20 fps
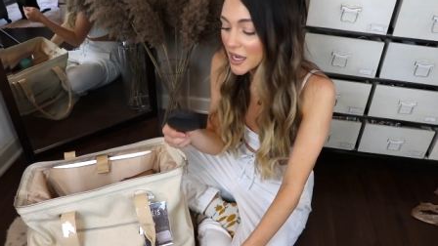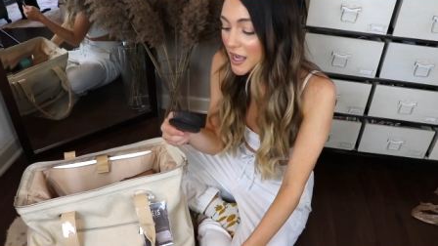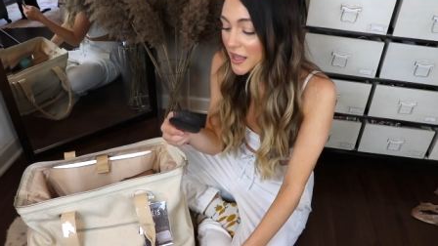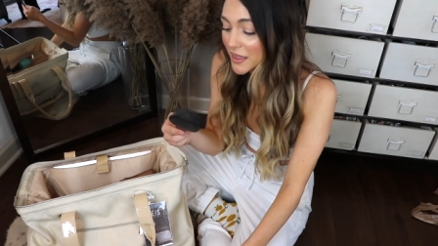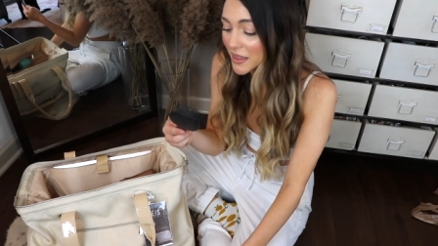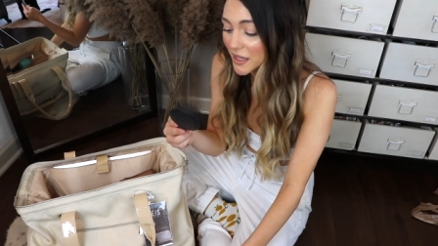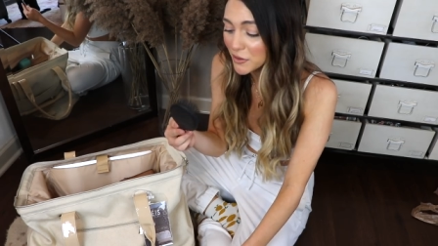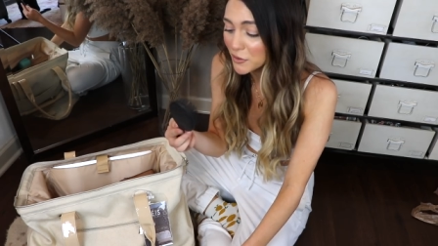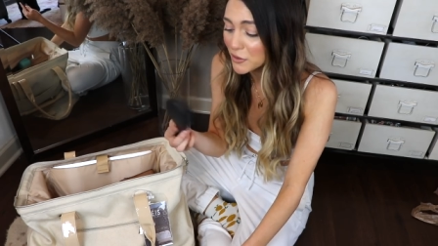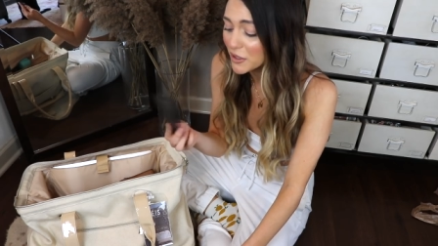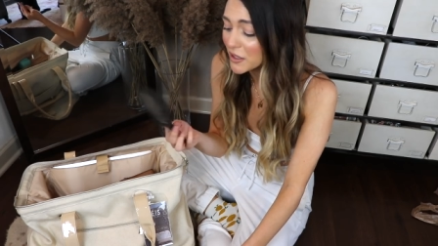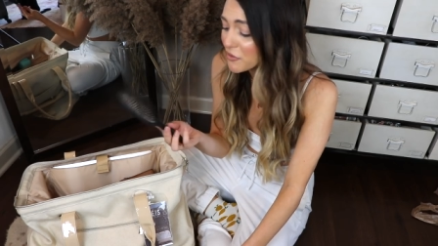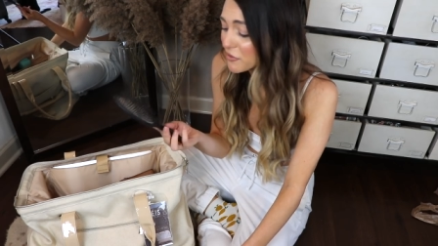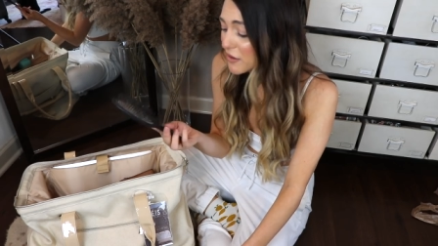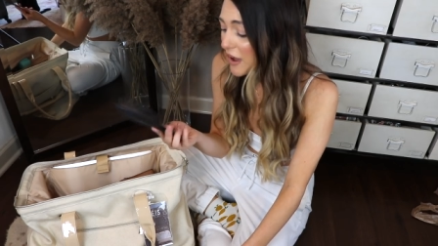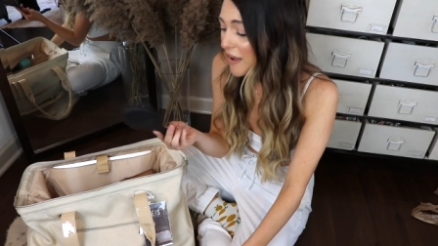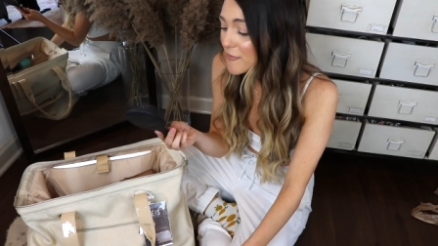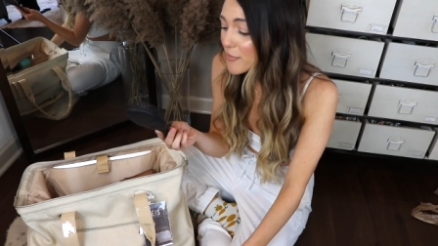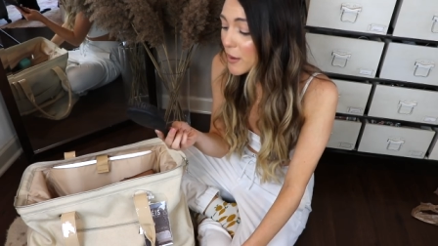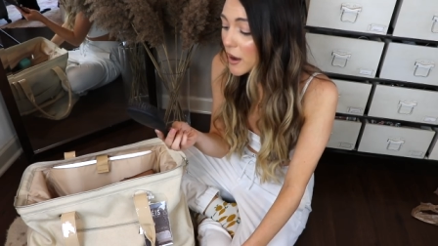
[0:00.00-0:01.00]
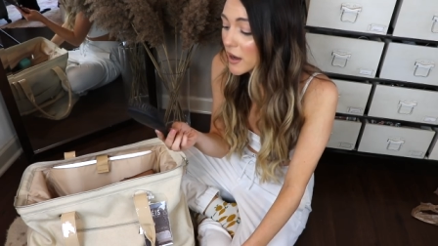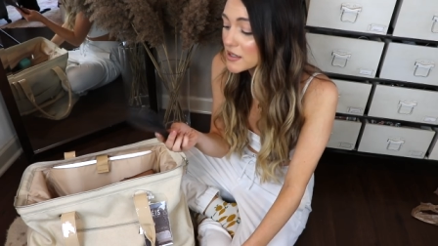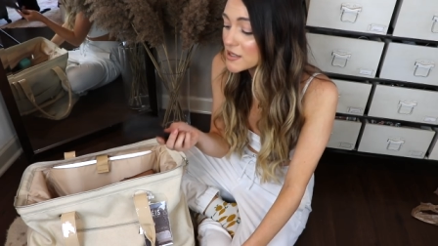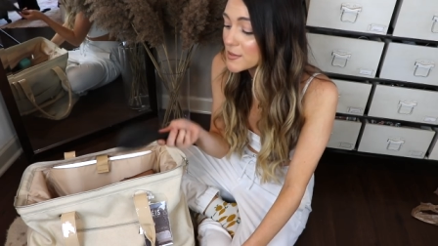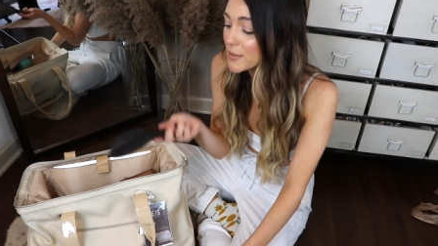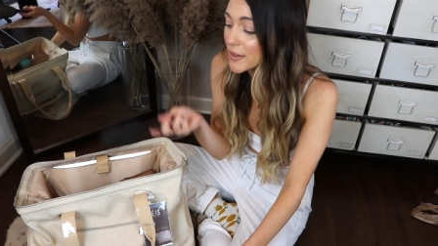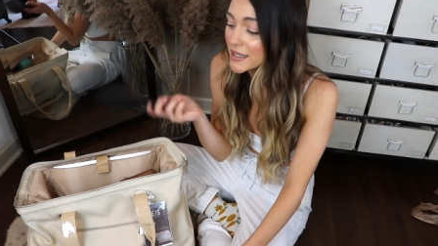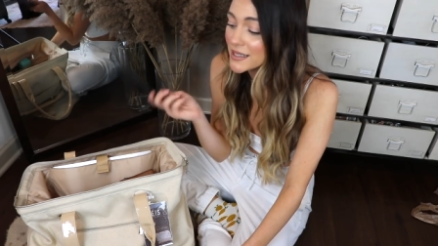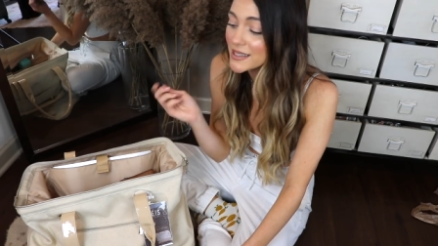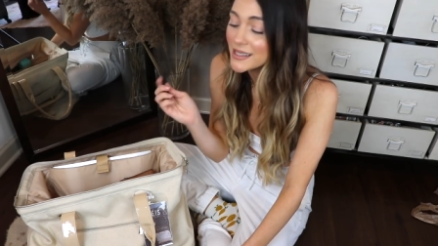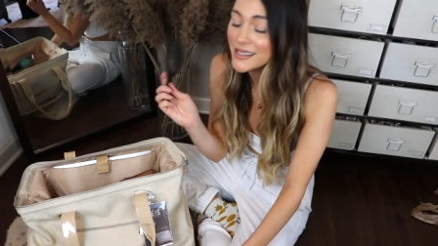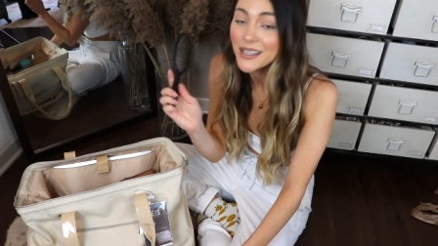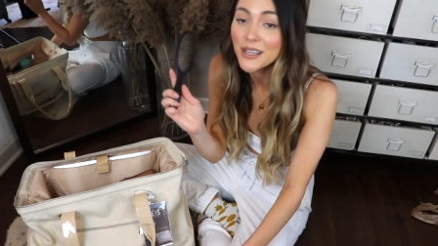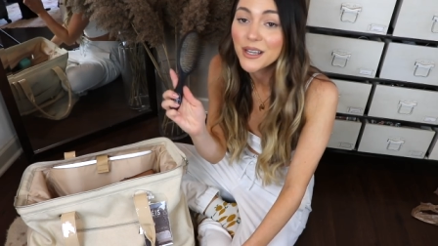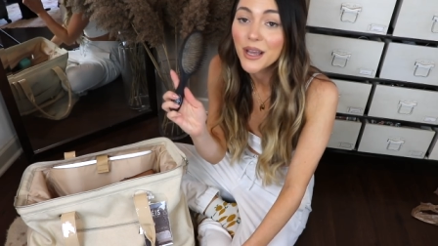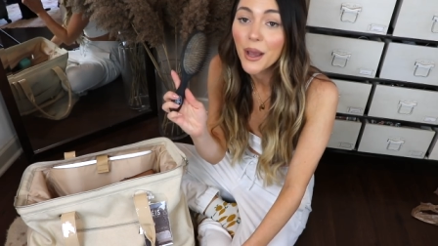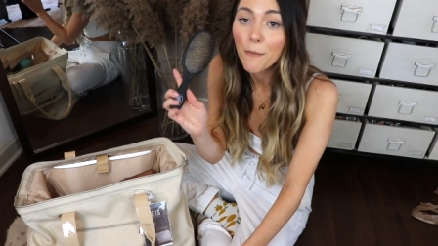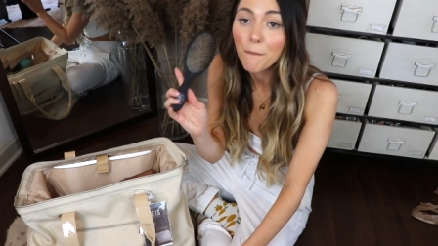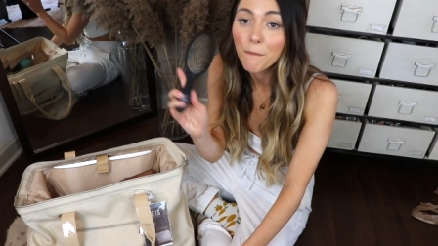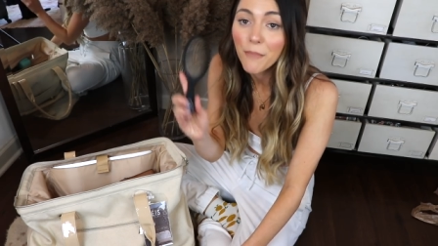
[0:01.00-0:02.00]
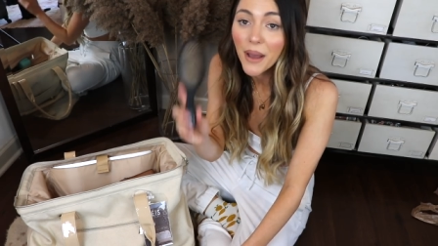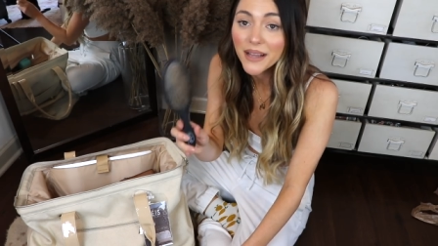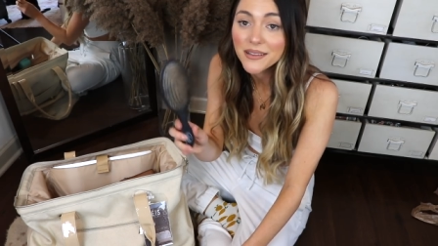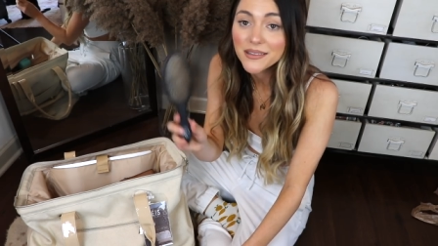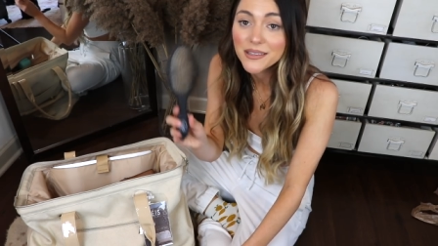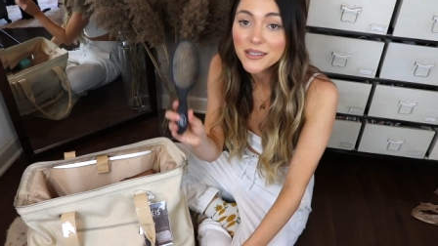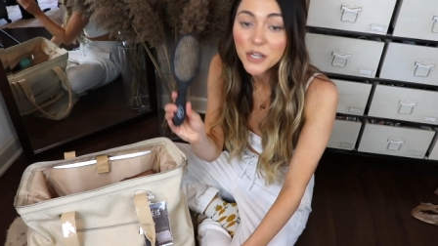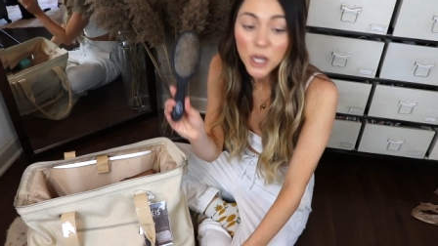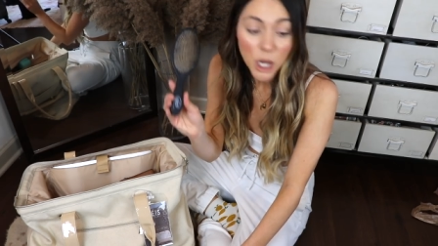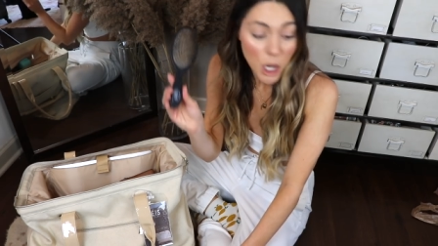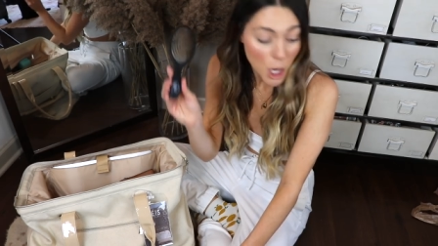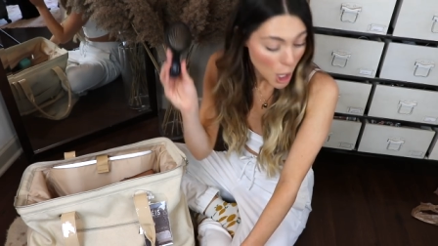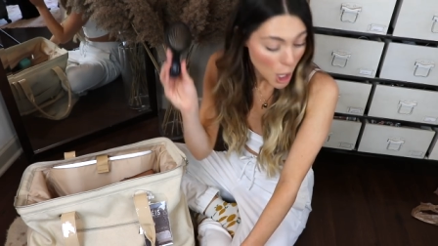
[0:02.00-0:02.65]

I think they're like five bucks, but it's the best